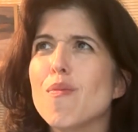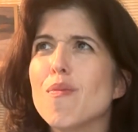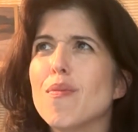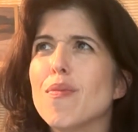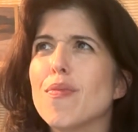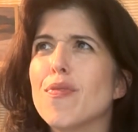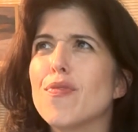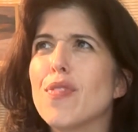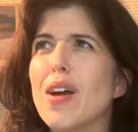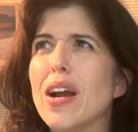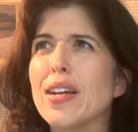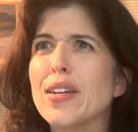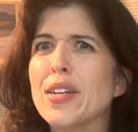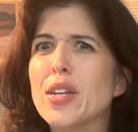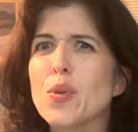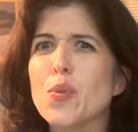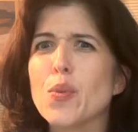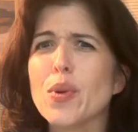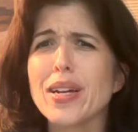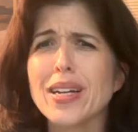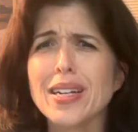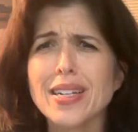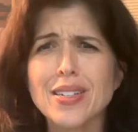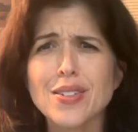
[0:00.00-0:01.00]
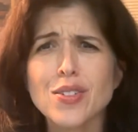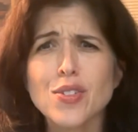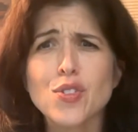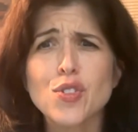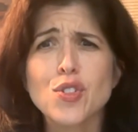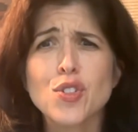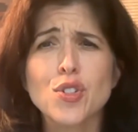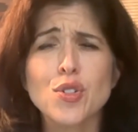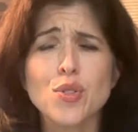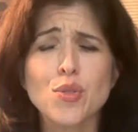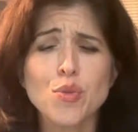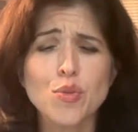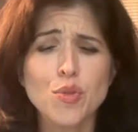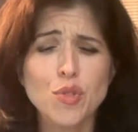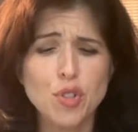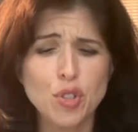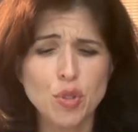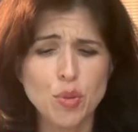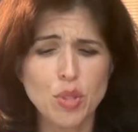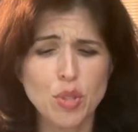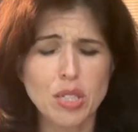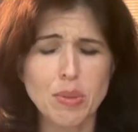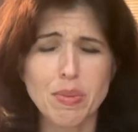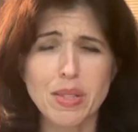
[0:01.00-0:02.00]
finding ways to
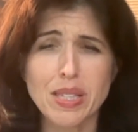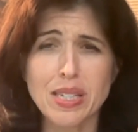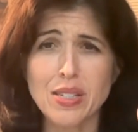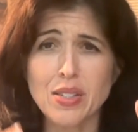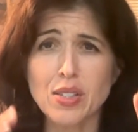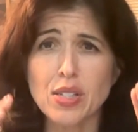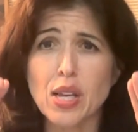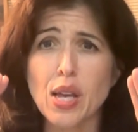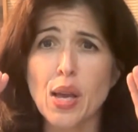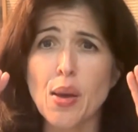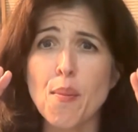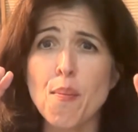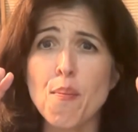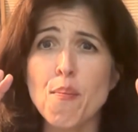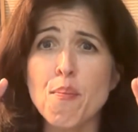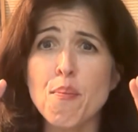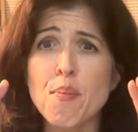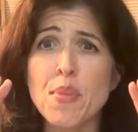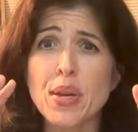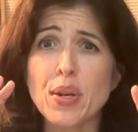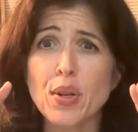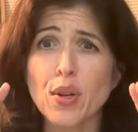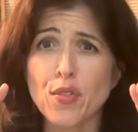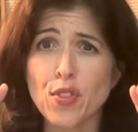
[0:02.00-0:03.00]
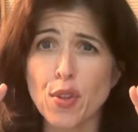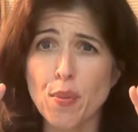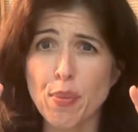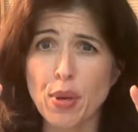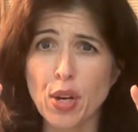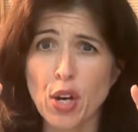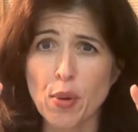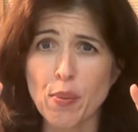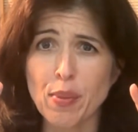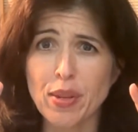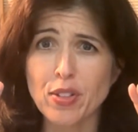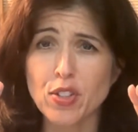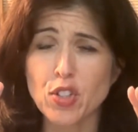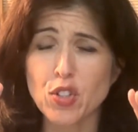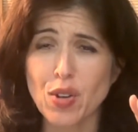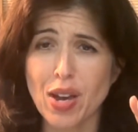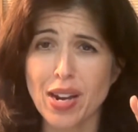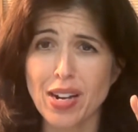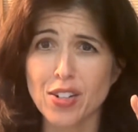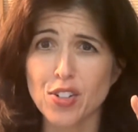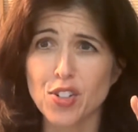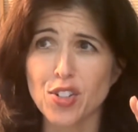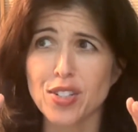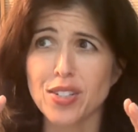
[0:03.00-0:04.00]
do some of these middle of the pyramid
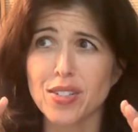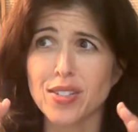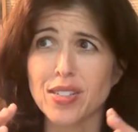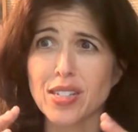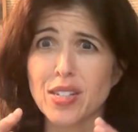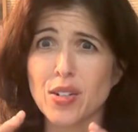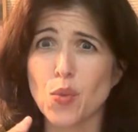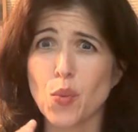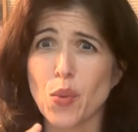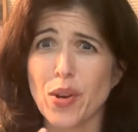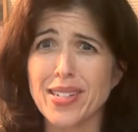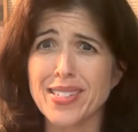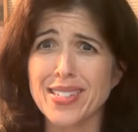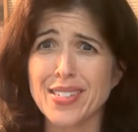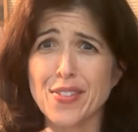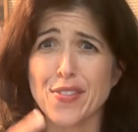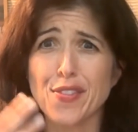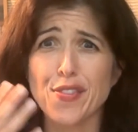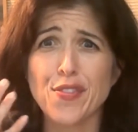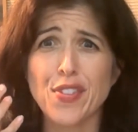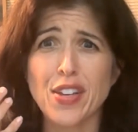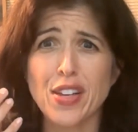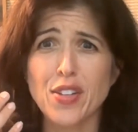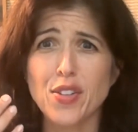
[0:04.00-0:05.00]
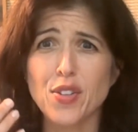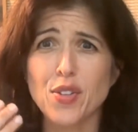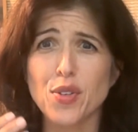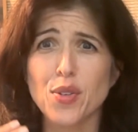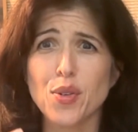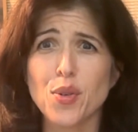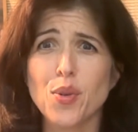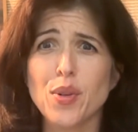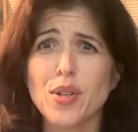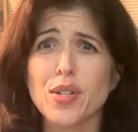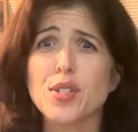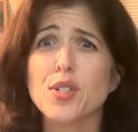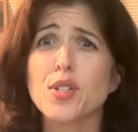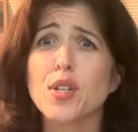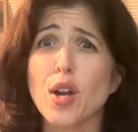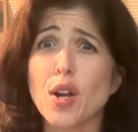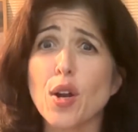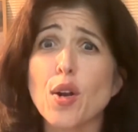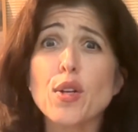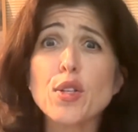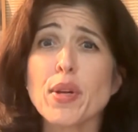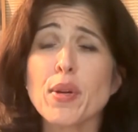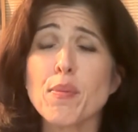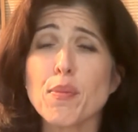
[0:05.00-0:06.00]
strategies in ways that fit you
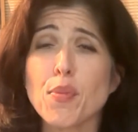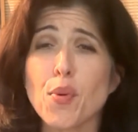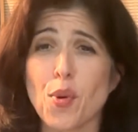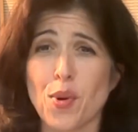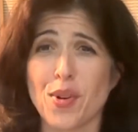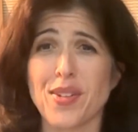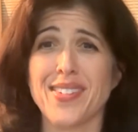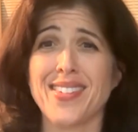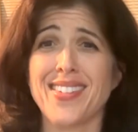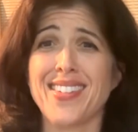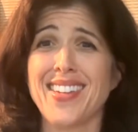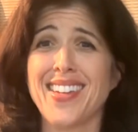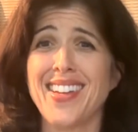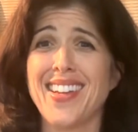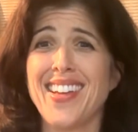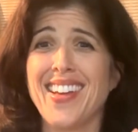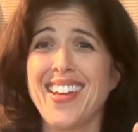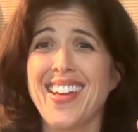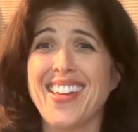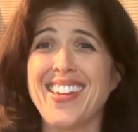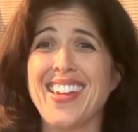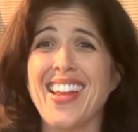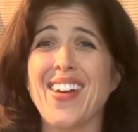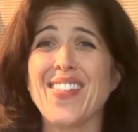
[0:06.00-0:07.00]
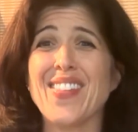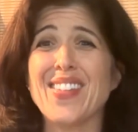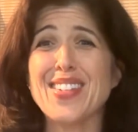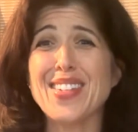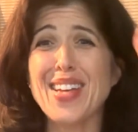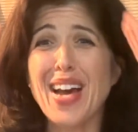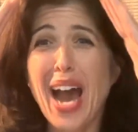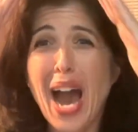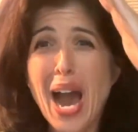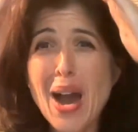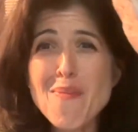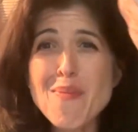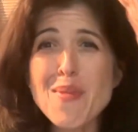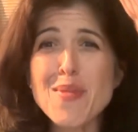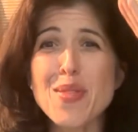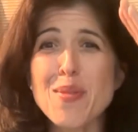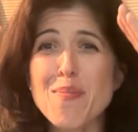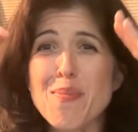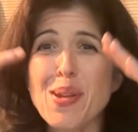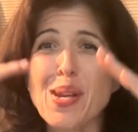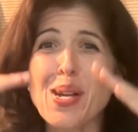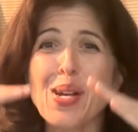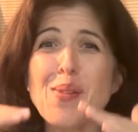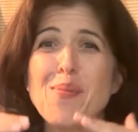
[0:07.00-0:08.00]
is important. Now, the top of the
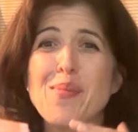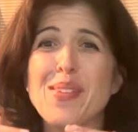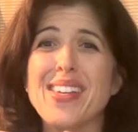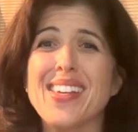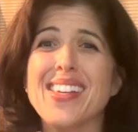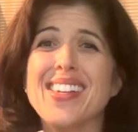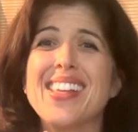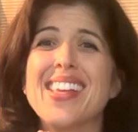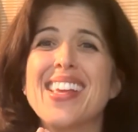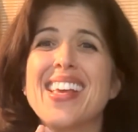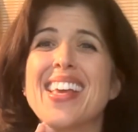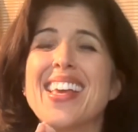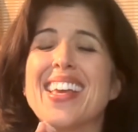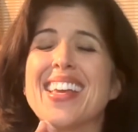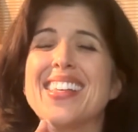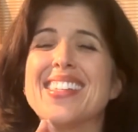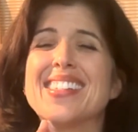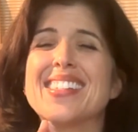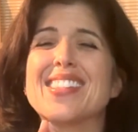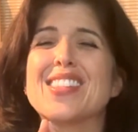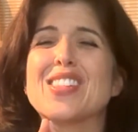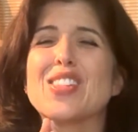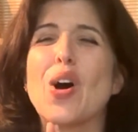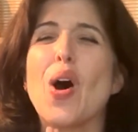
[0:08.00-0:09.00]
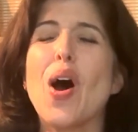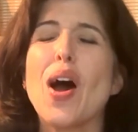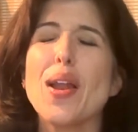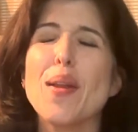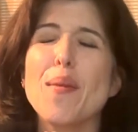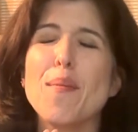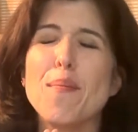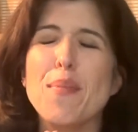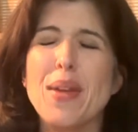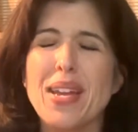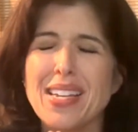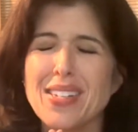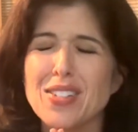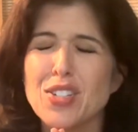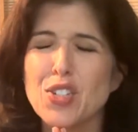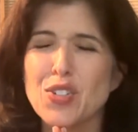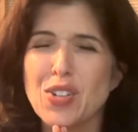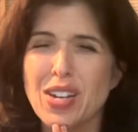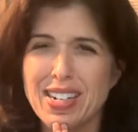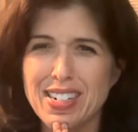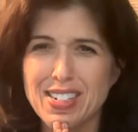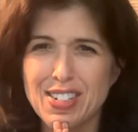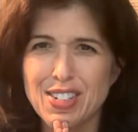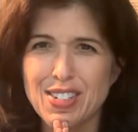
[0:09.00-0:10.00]
pyramid is thought-based
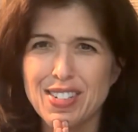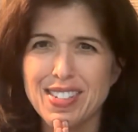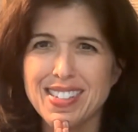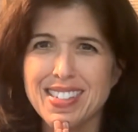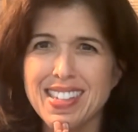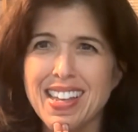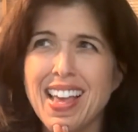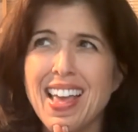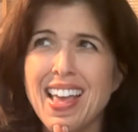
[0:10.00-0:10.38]
strategies.